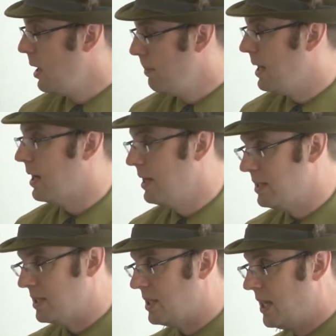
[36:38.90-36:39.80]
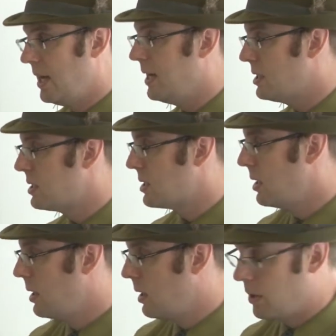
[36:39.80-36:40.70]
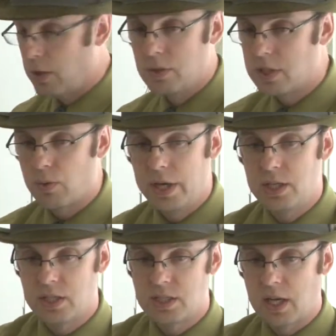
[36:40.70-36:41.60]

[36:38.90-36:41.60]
because those equations